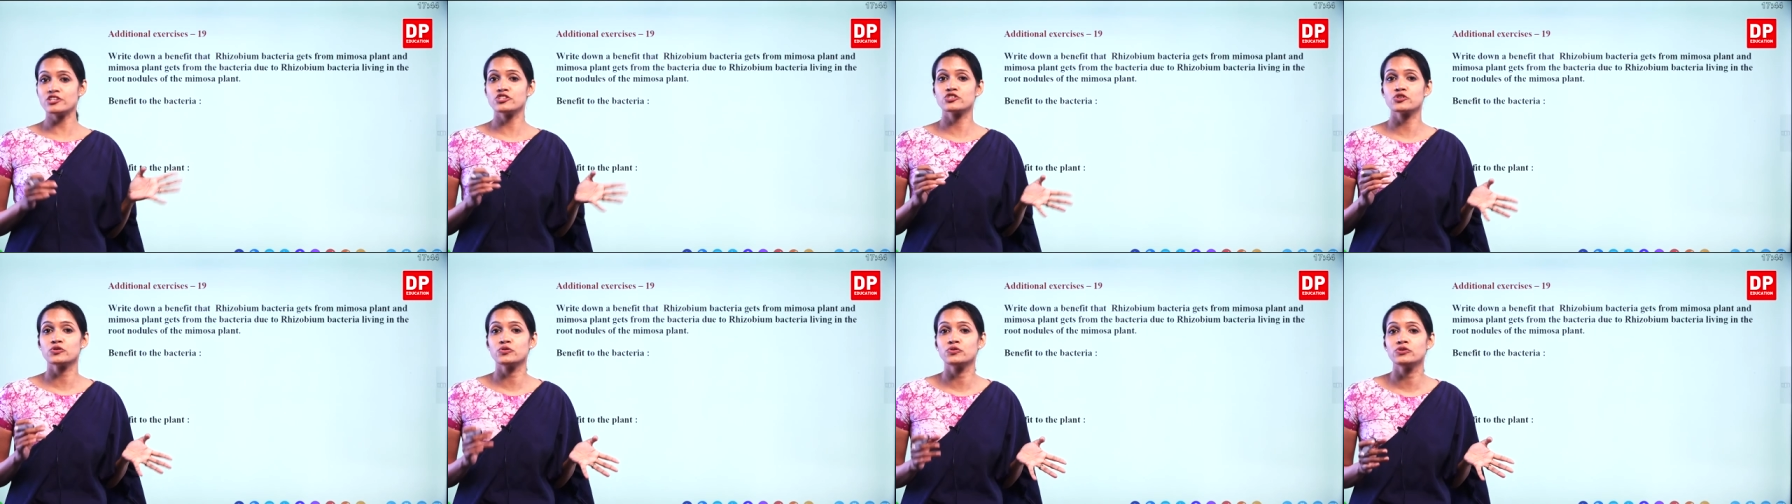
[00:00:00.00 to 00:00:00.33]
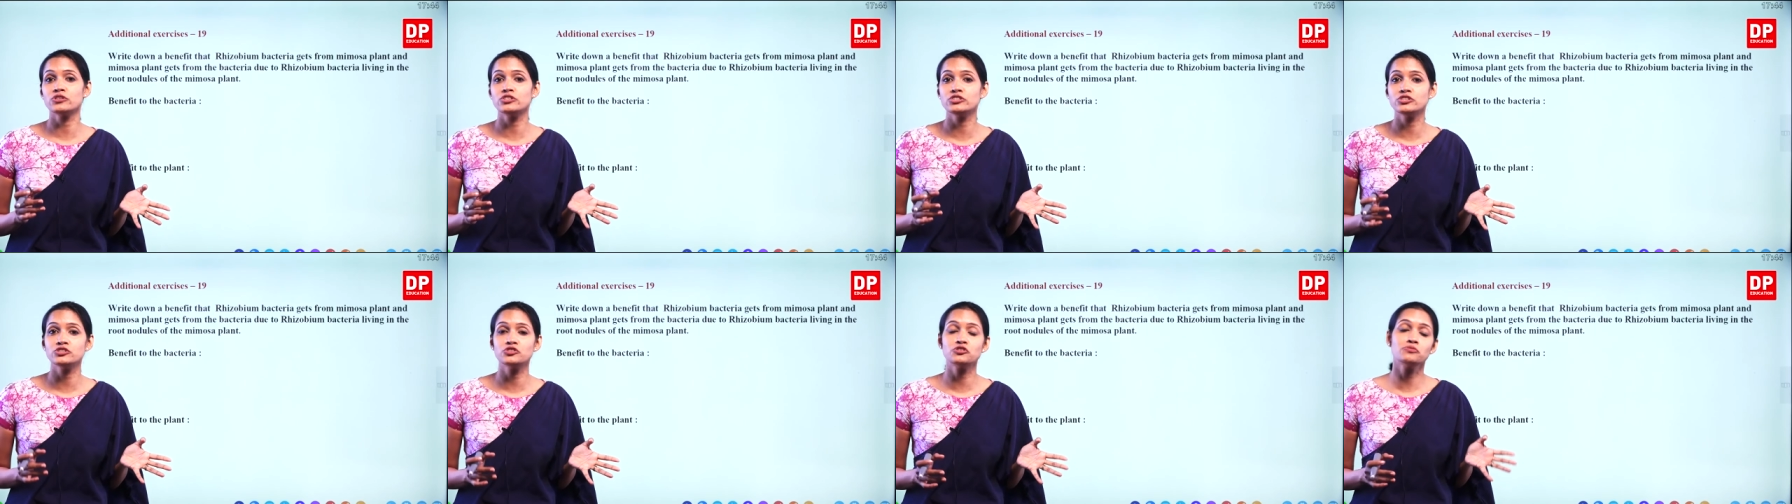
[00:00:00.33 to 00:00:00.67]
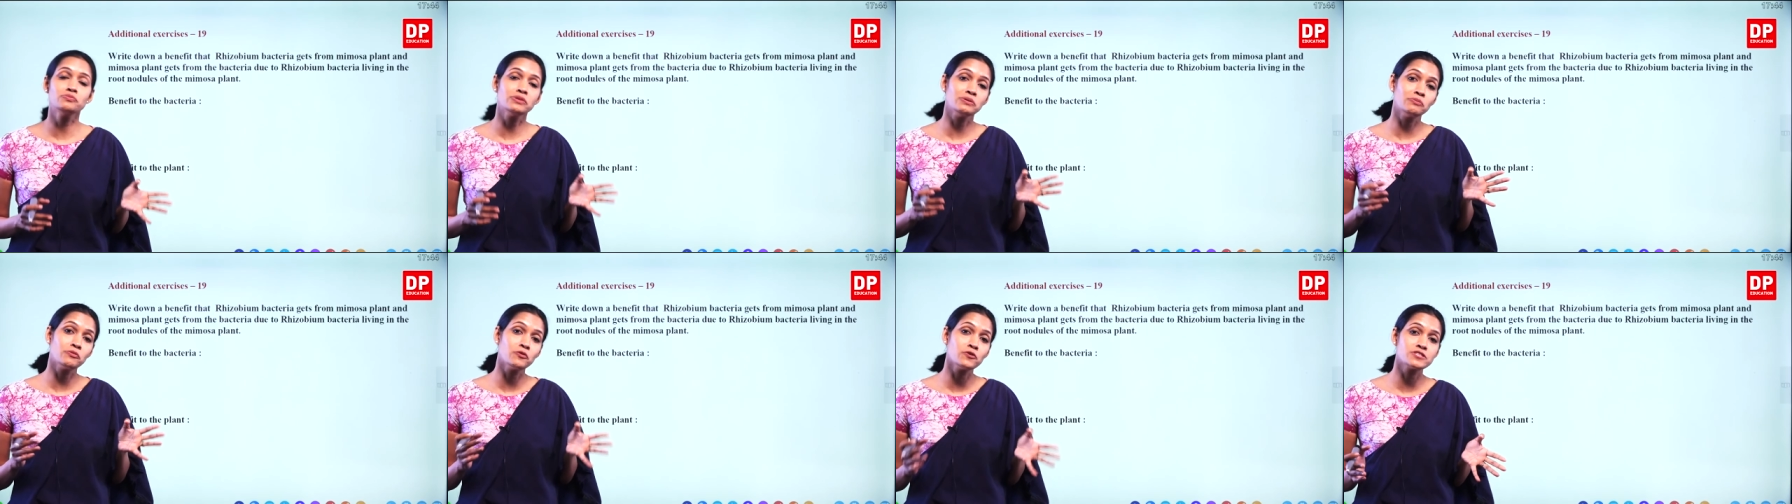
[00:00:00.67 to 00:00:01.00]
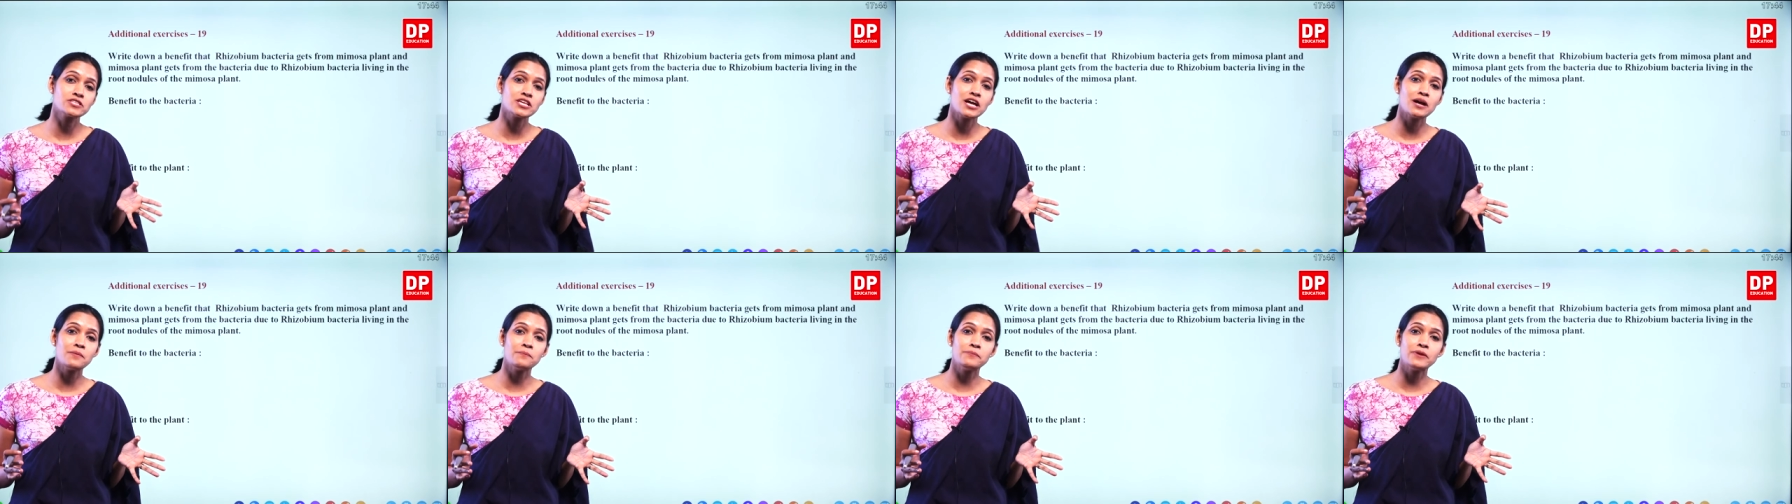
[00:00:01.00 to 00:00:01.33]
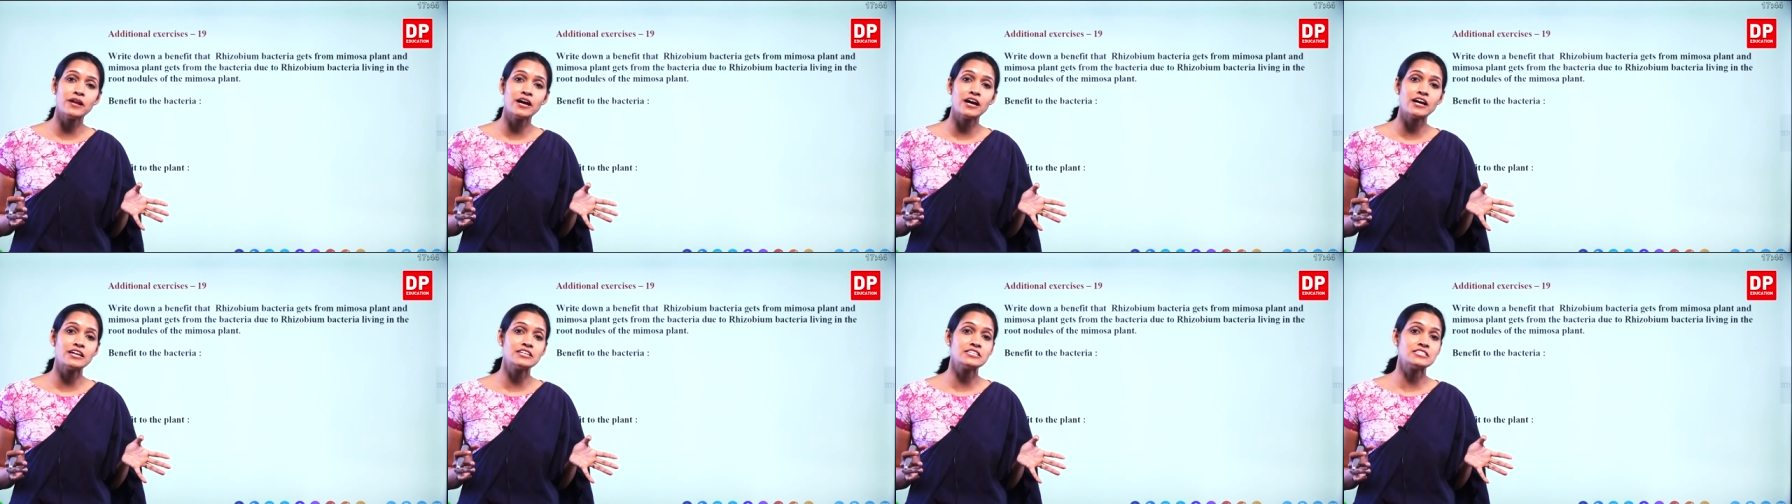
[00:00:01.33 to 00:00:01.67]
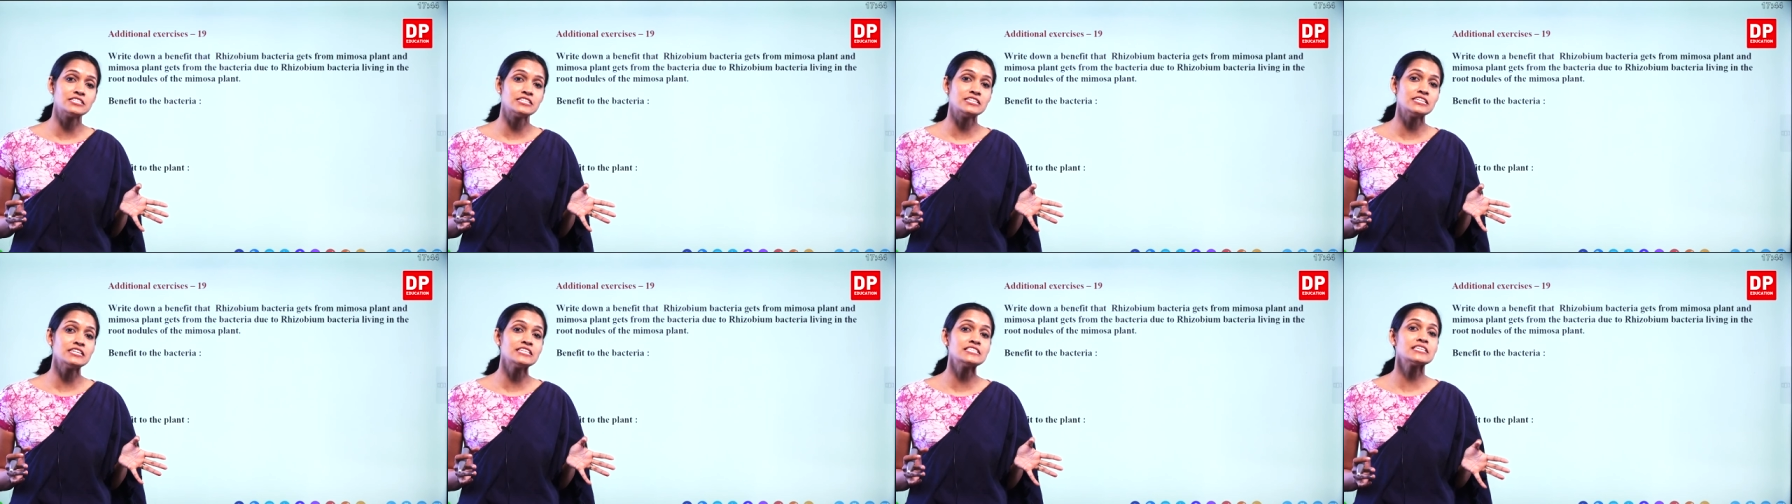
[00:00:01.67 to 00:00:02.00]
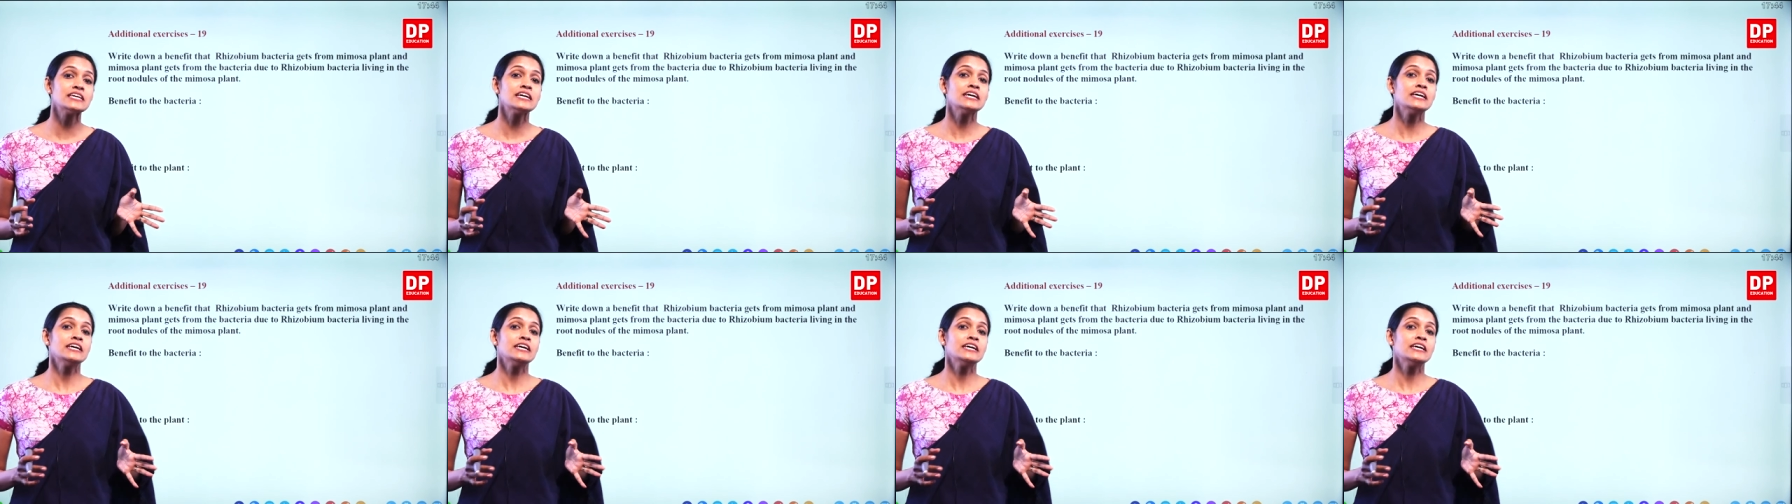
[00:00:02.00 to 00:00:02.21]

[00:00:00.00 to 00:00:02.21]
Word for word: told you mimosa plant is